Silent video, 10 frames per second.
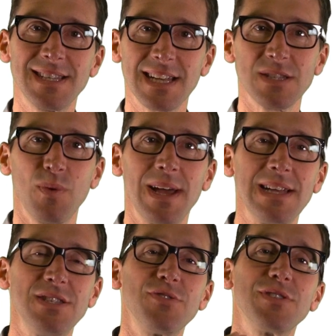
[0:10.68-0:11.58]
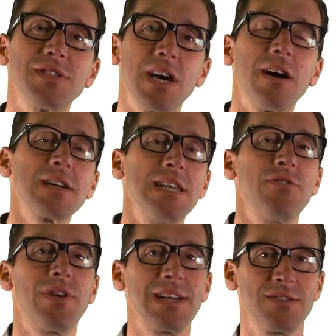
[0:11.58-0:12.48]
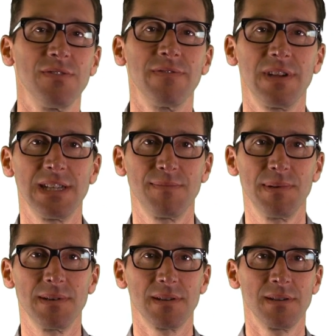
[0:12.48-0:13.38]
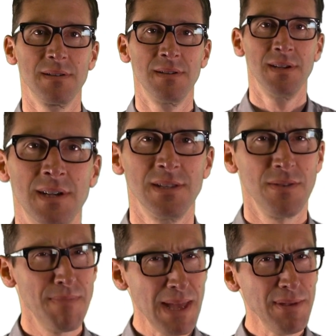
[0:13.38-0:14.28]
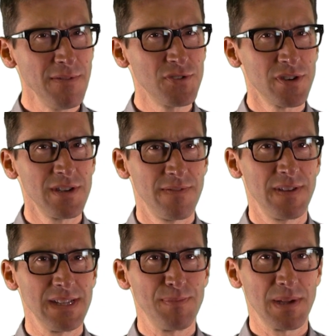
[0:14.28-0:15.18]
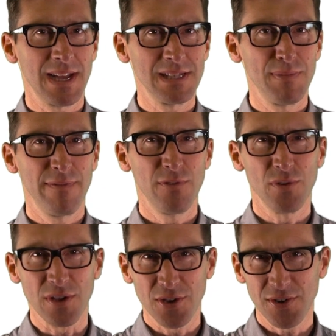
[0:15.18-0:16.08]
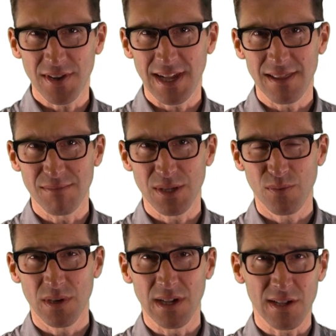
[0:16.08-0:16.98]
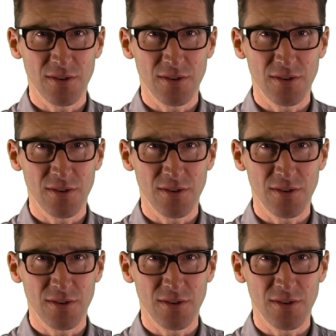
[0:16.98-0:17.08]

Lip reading: 6 ways you can target your ads on Facebook. So maybe you've tried Facebook ads before and couldn't get them to work,